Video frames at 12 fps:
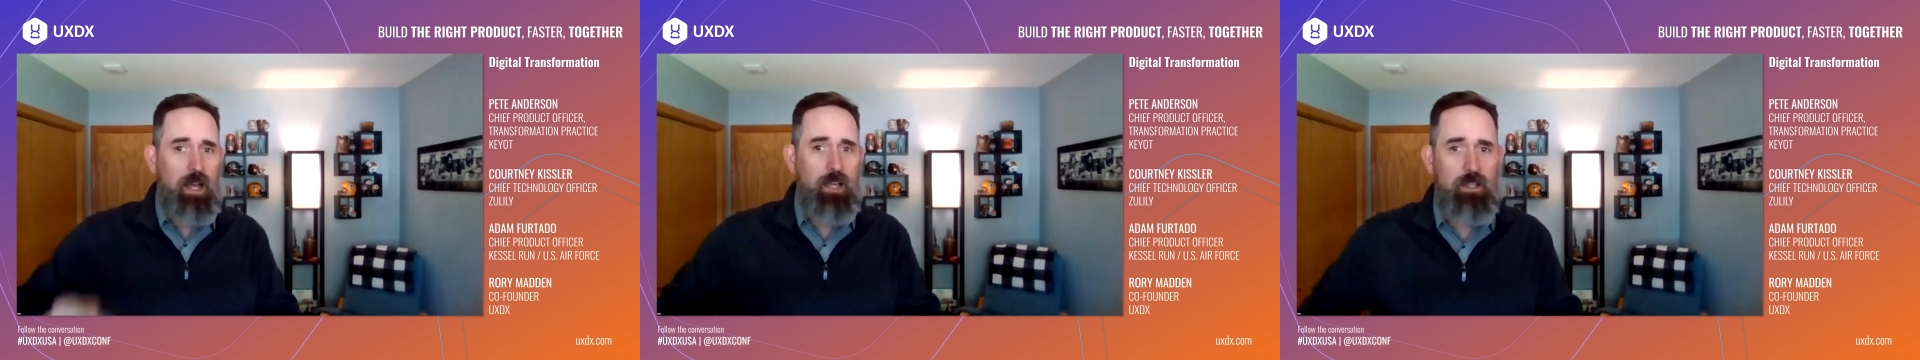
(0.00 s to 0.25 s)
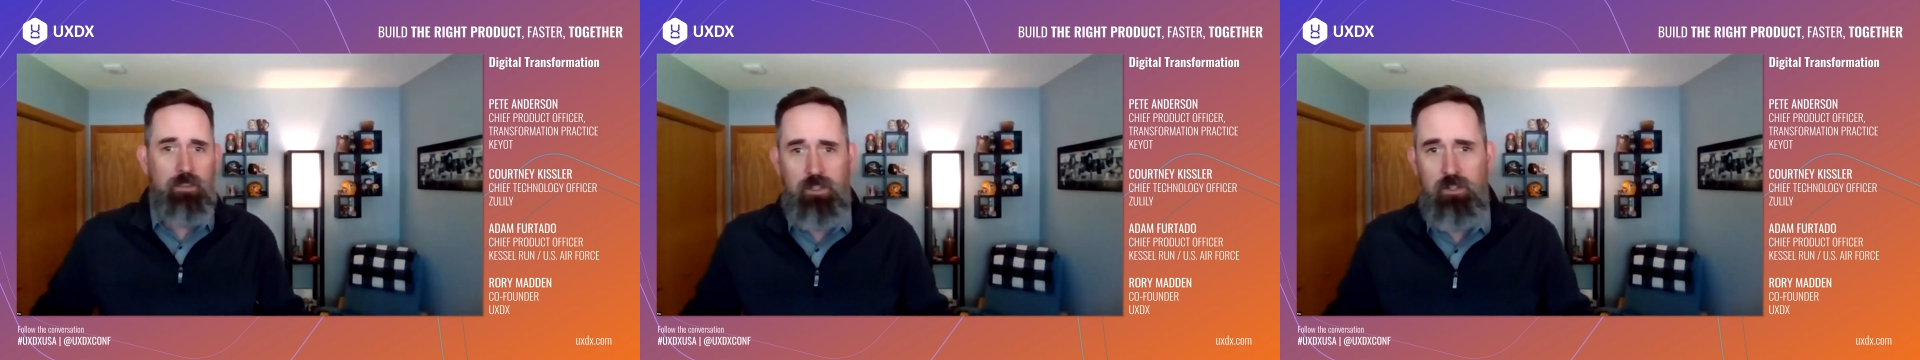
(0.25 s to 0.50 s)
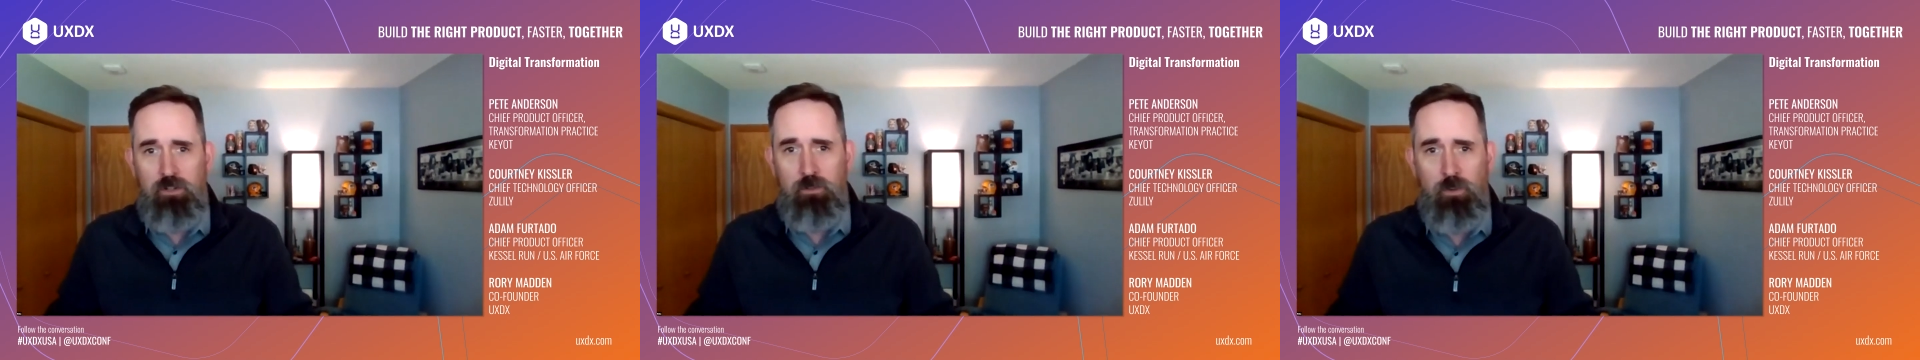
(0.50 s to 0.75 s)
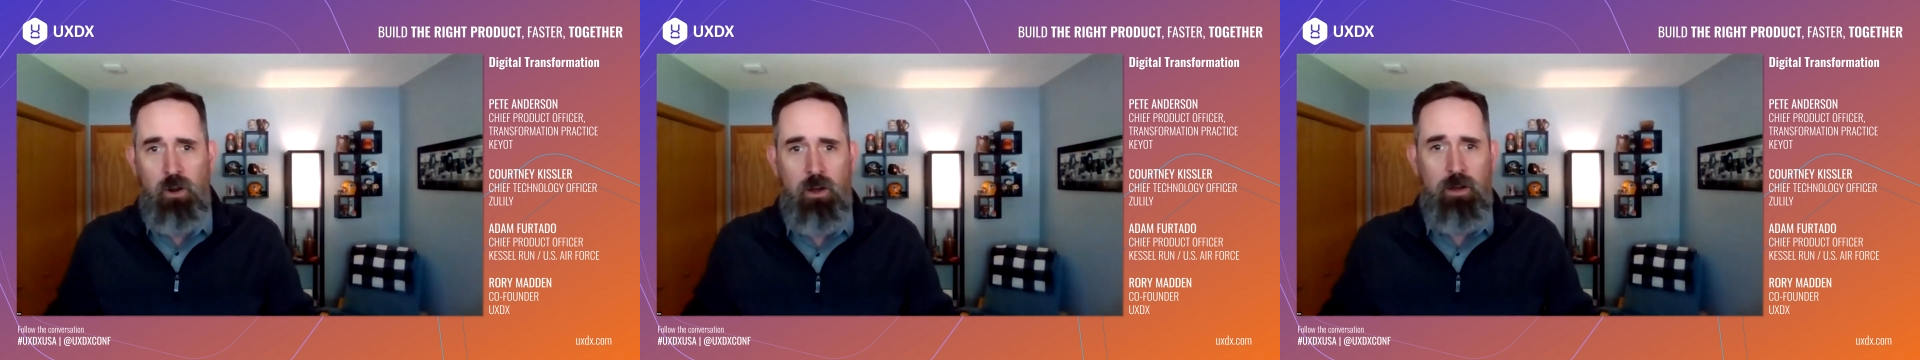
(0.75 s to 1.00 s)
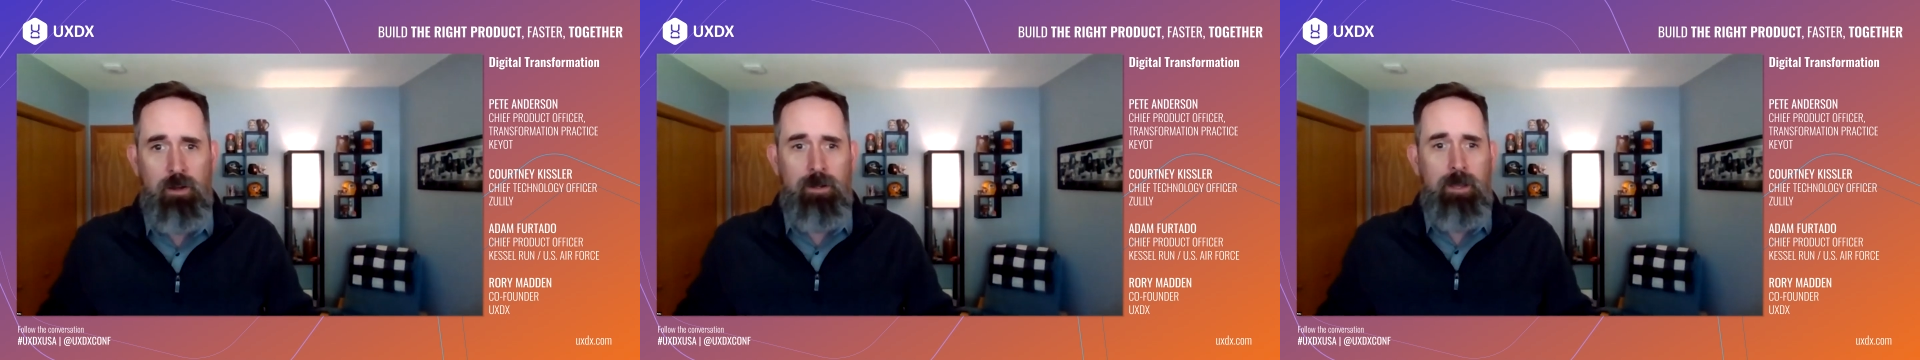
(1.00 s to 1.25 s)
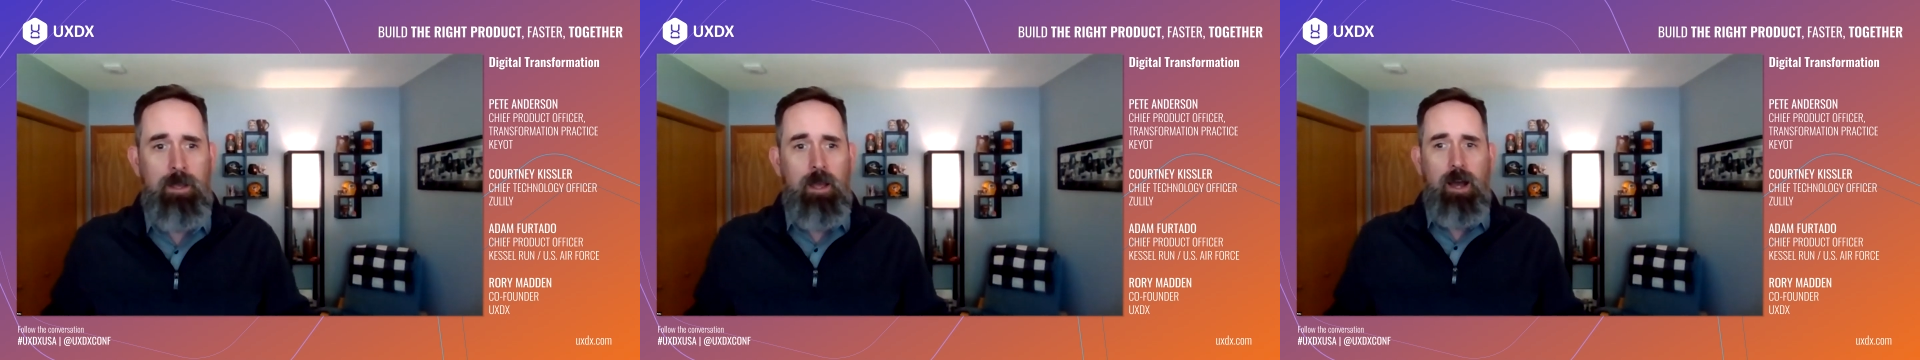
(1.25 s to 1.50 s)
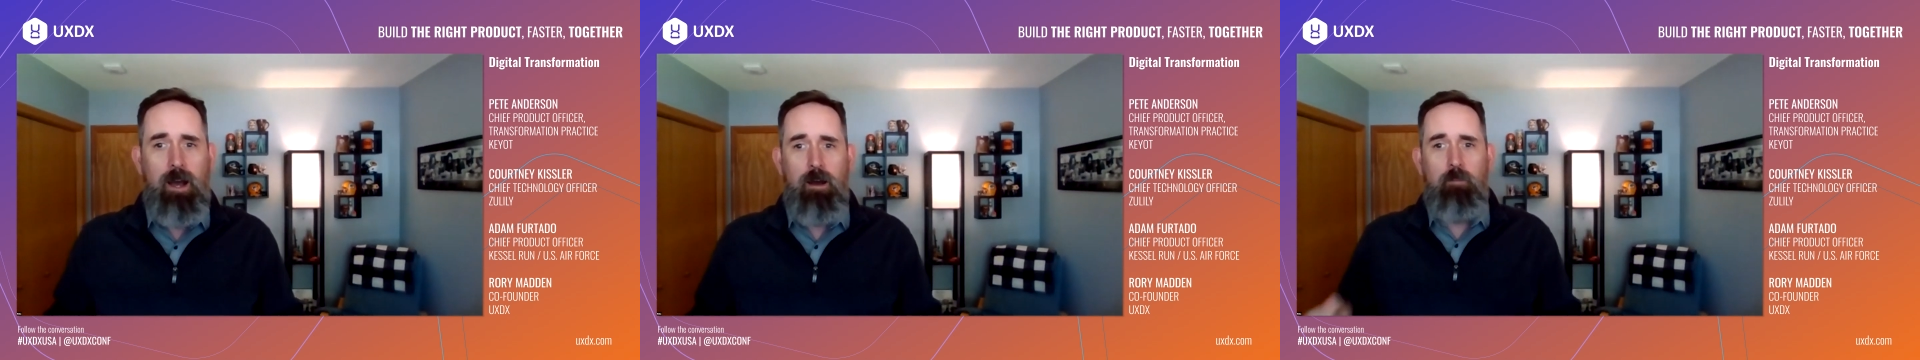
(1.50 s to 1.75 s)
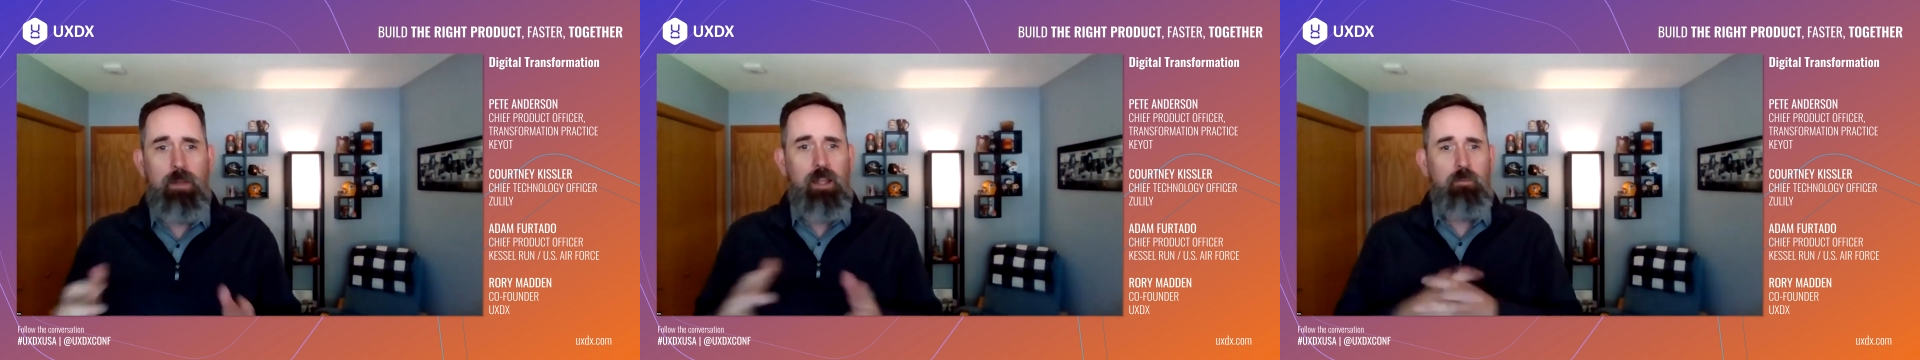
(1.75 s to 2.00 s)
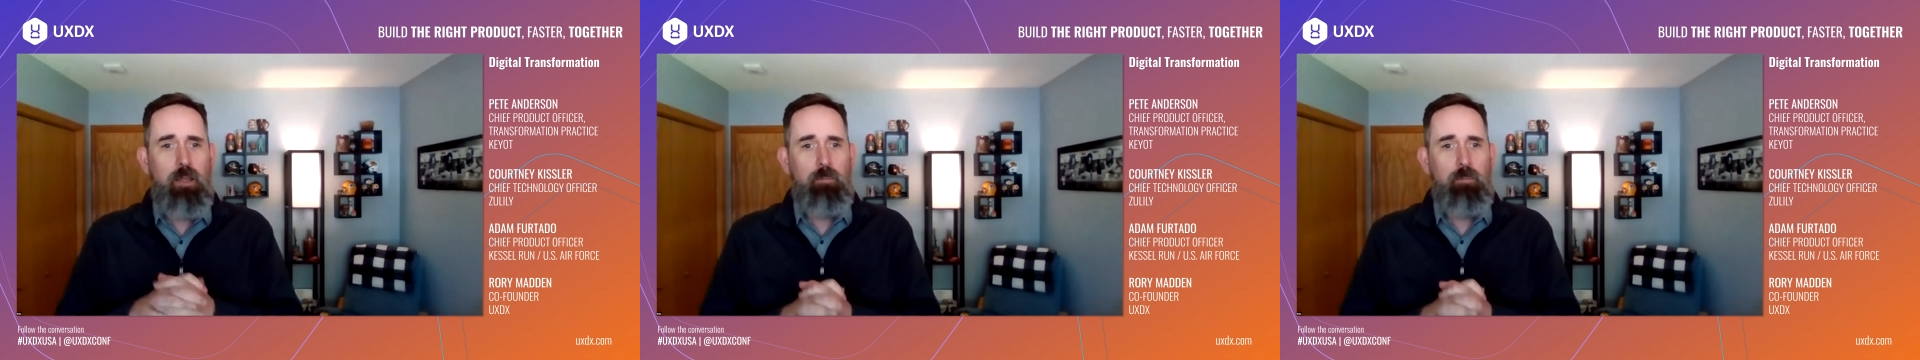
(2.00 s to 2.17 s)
I think you're wrong. And